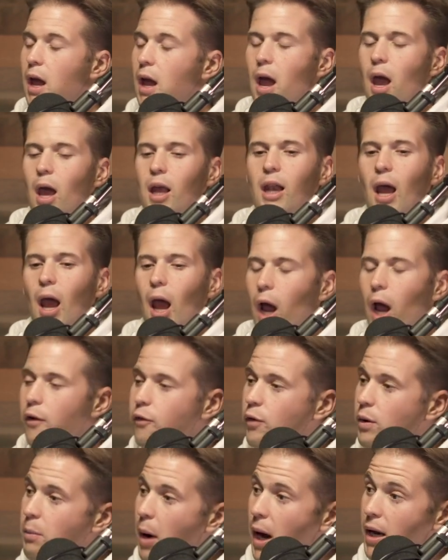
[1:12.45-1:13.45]
and
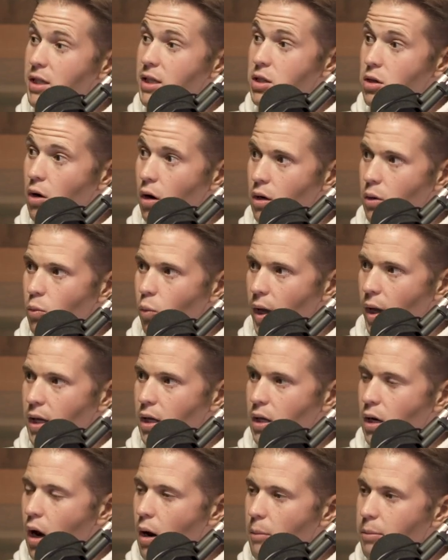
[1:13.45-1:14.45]
everybody started
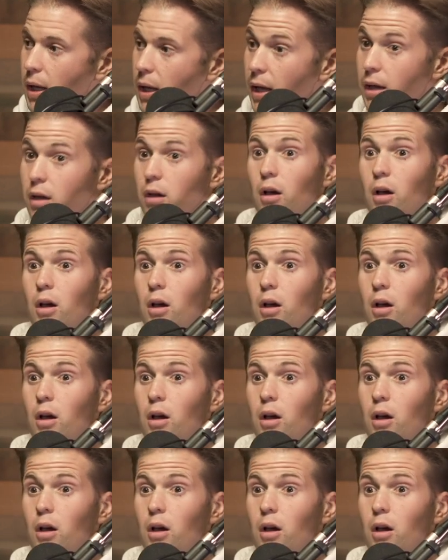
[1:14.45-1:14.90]
waking up like,